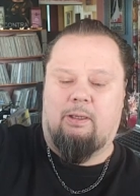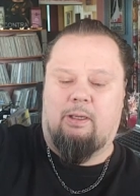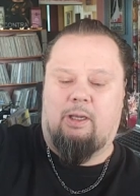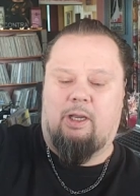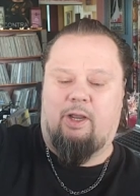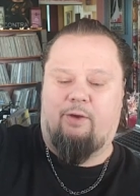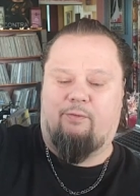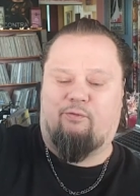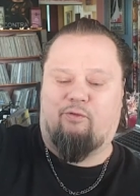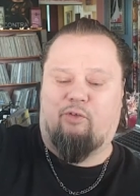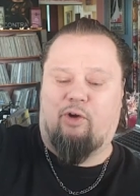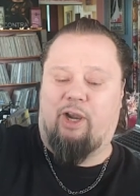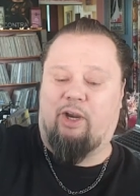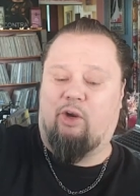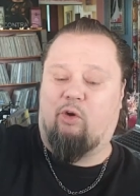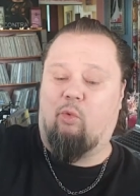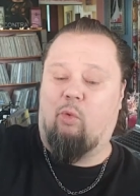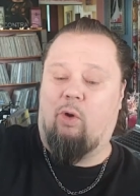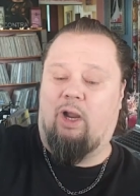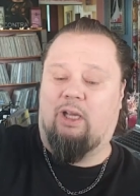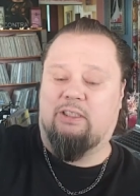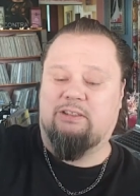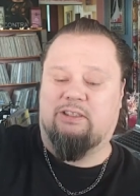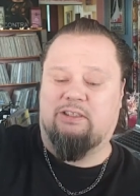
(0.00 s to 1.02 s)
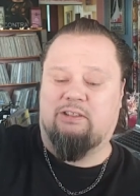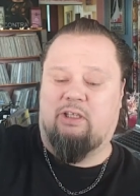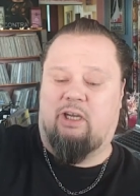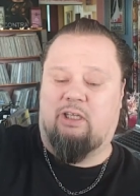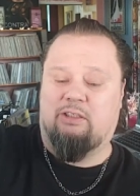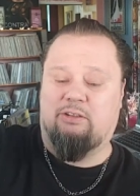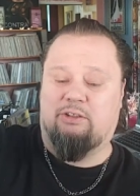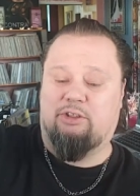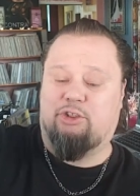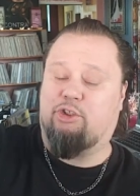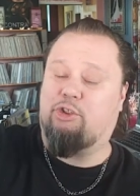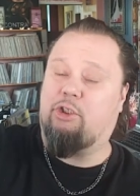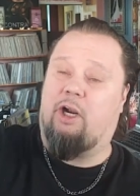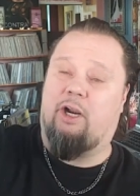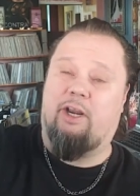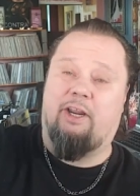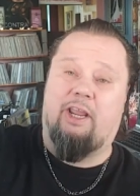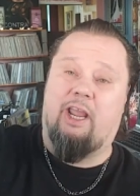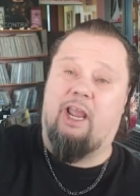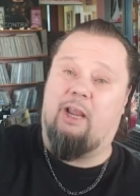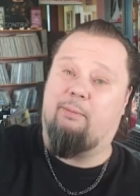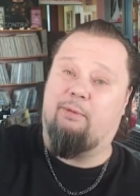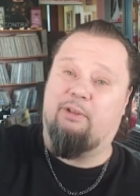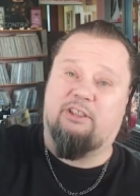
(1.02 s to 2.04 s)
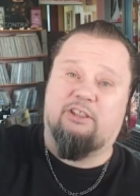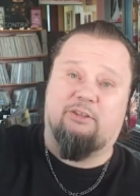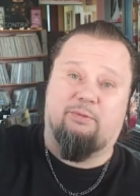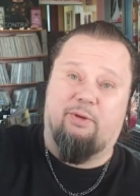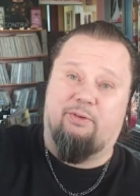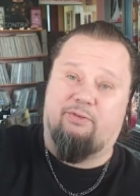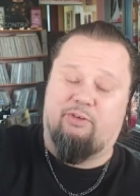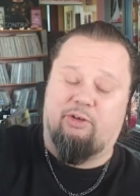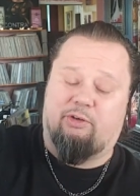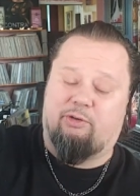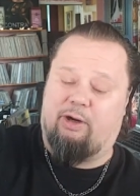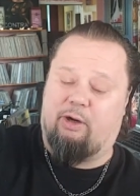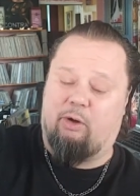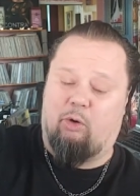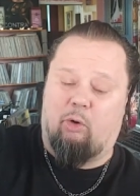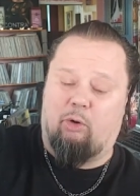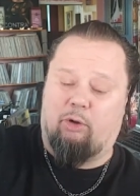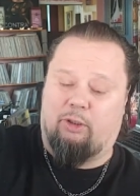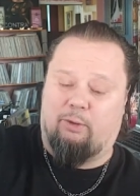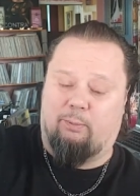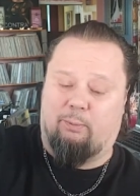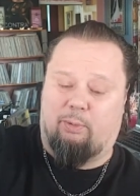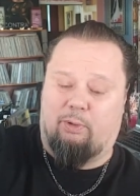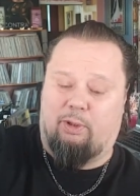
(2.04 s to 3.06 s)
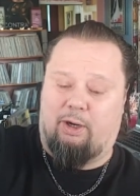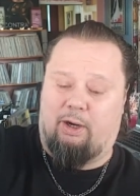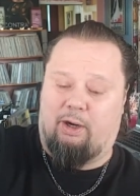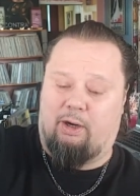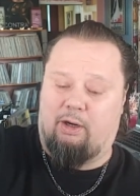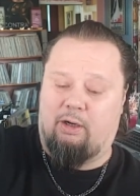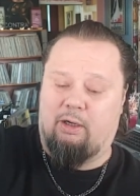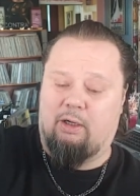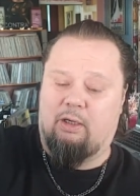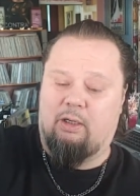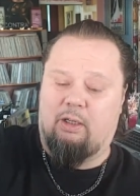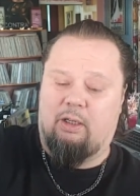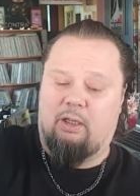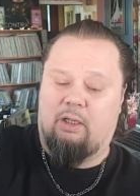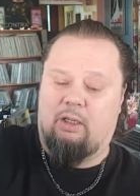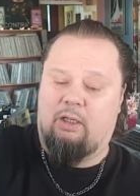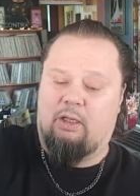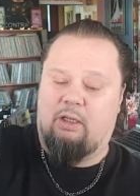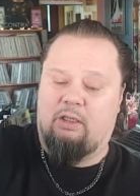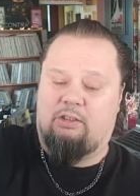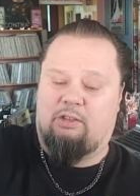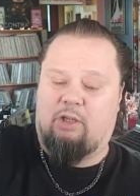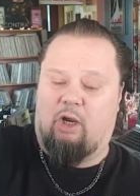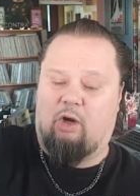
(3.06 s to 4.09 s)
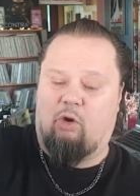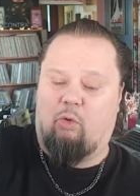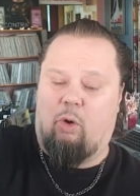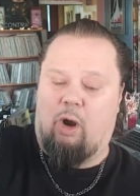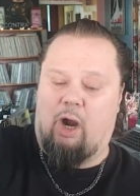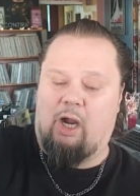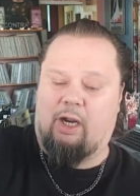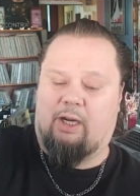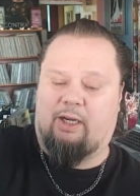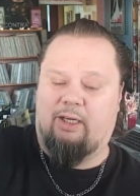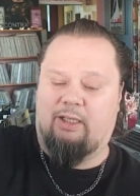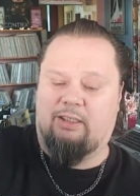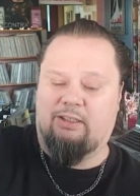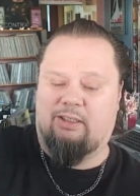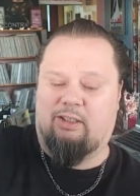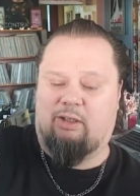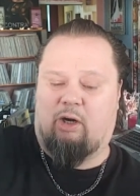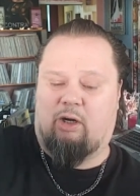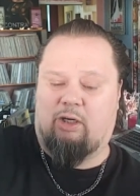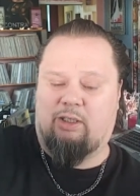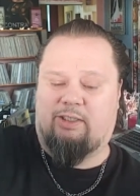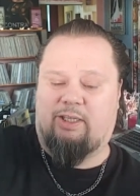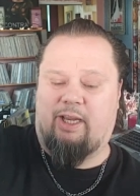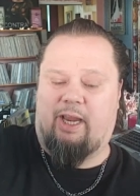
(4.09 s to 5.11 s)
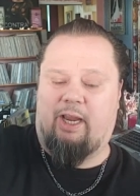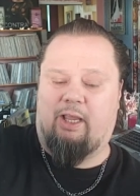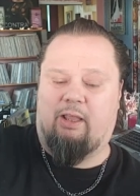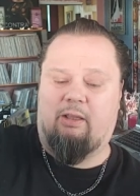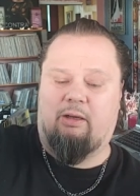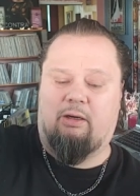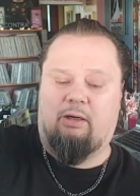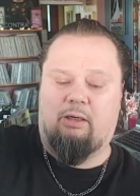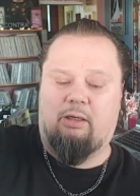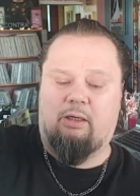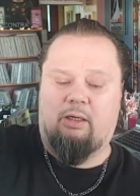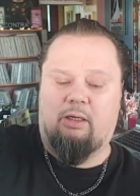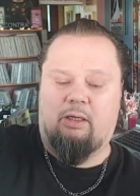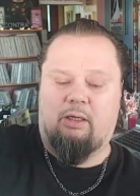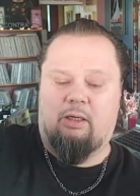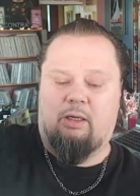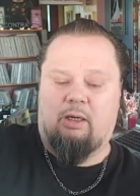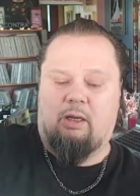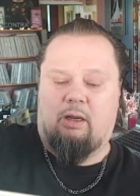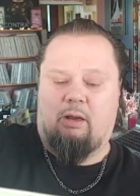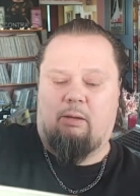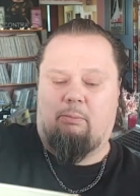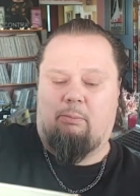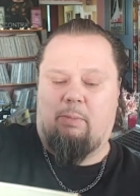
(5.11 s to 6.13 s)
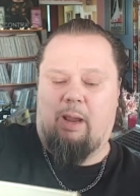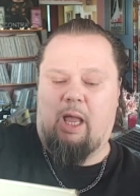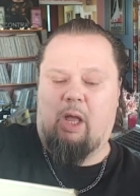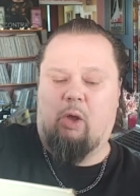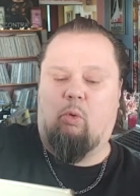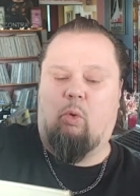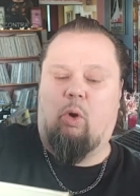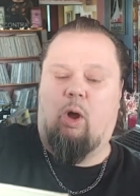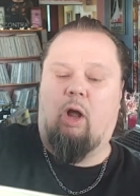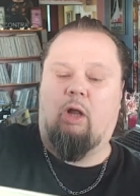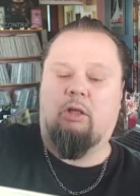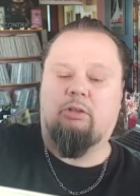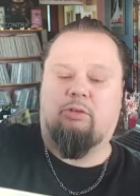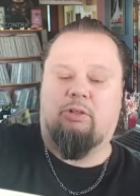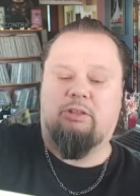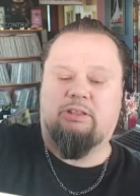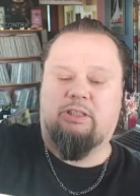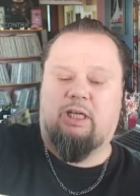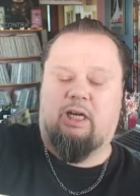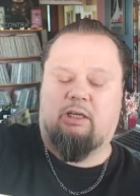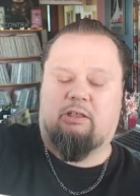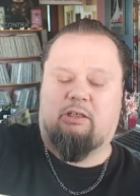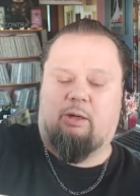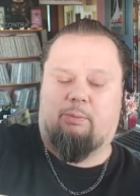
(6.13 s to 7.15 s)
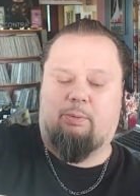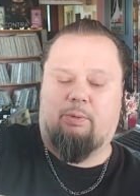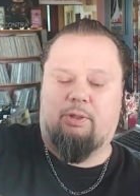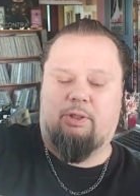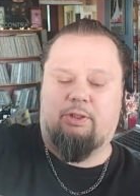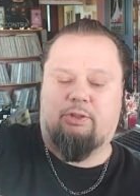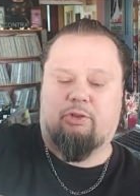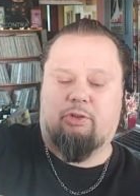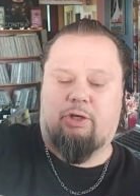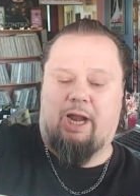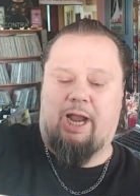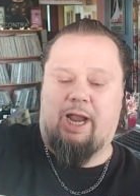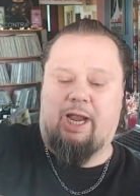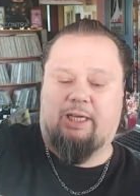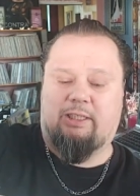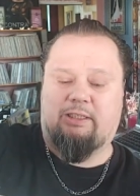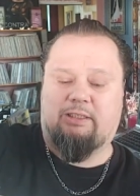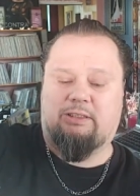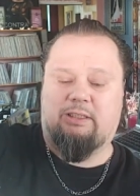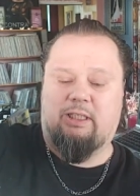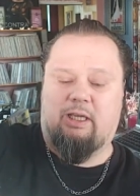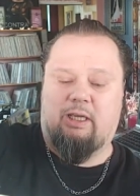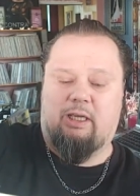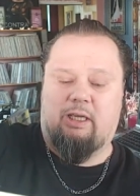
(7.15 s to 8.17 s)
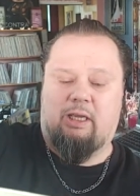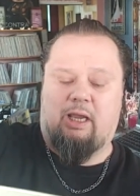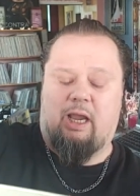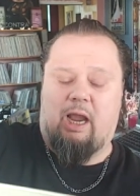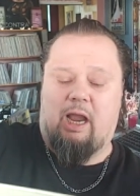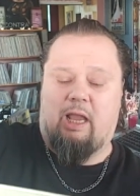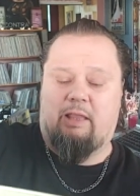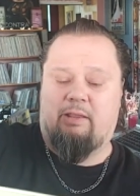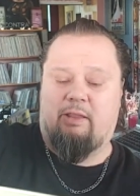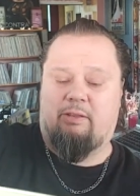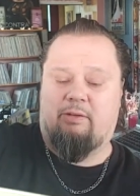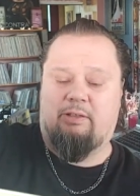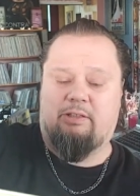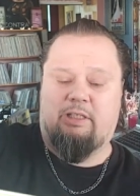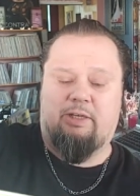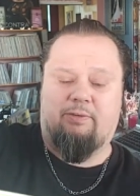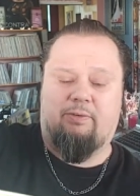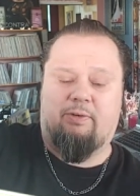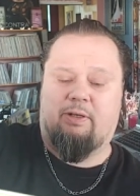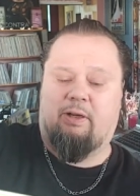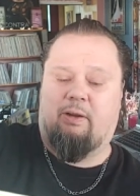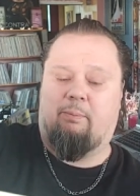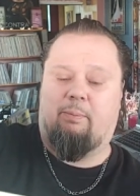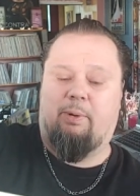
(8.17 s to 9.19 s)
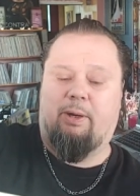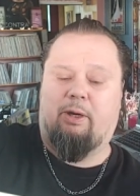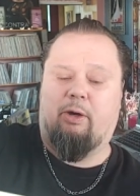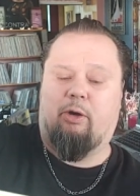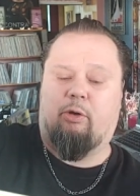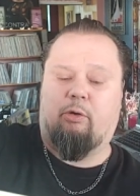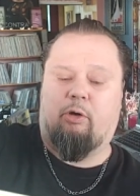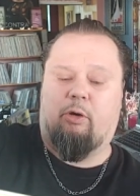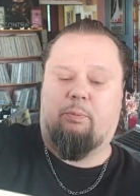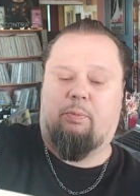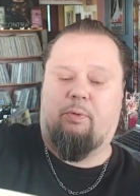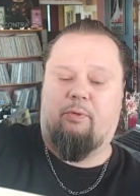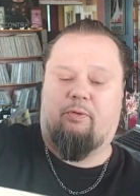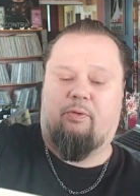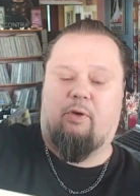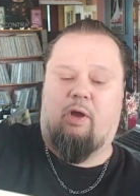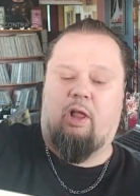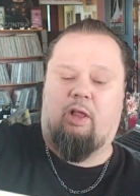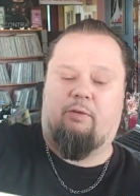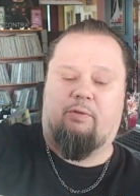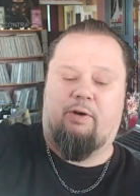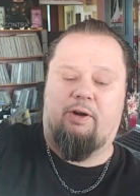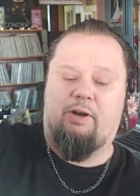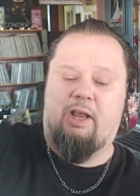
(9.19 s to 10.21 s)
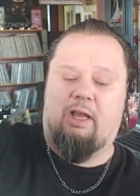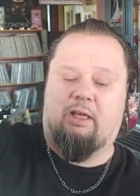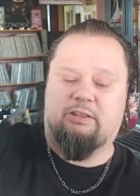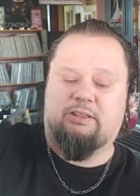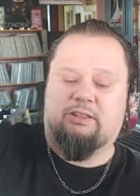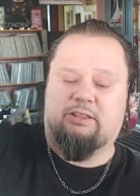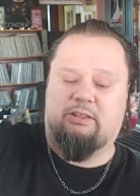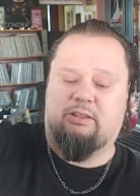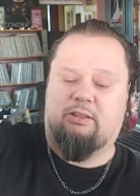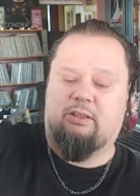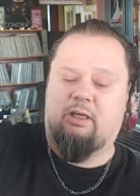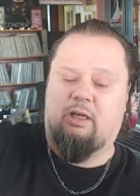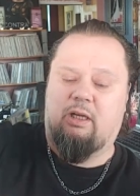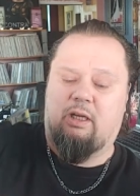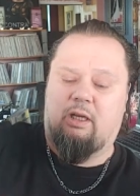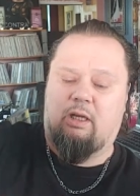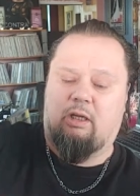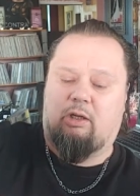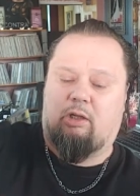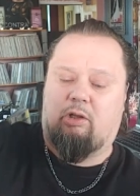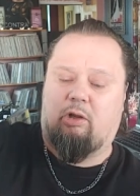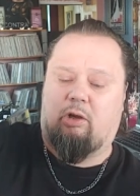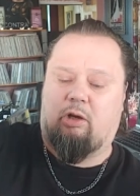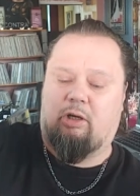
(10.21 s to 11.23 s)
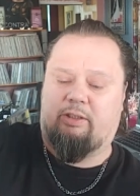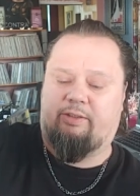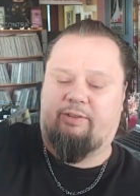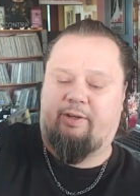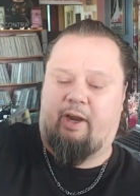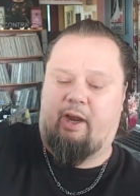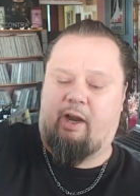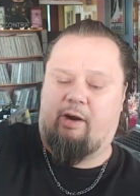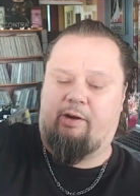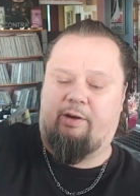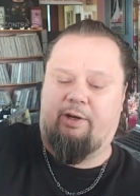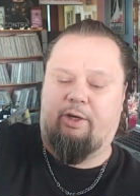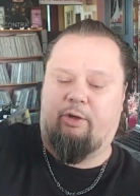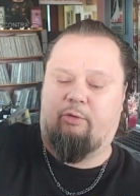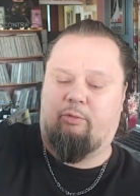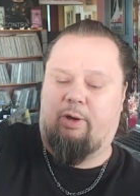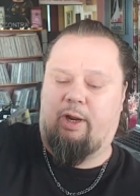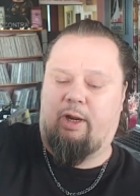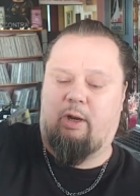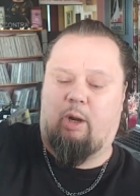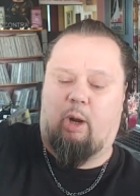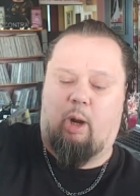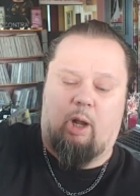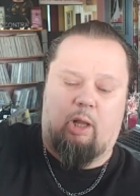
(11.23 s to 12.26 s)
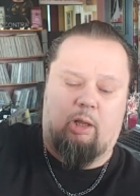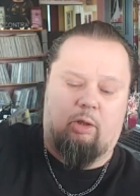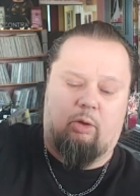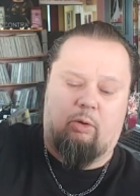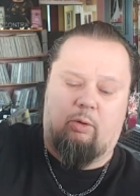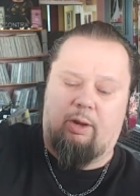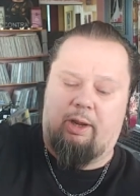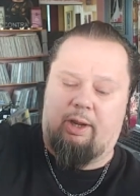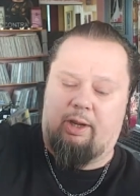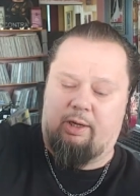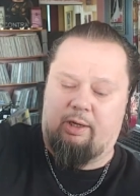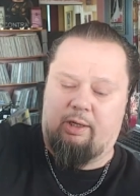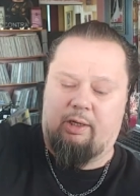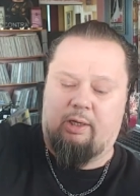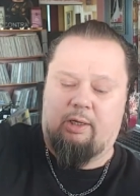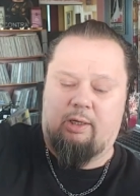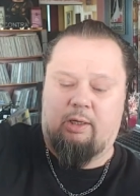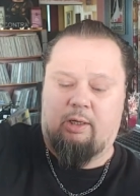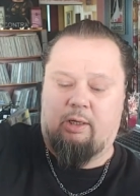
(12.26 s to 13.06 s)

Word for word: Uh, Frank Wess is on this, Johnny Hammond Smith, the great organ player, Doug Watkins and Art Taylor, Mal Waldron's on a couple of the tracks, and then there's even a bigger group with Oliver Nelson, Clark Terry, Red Holloway,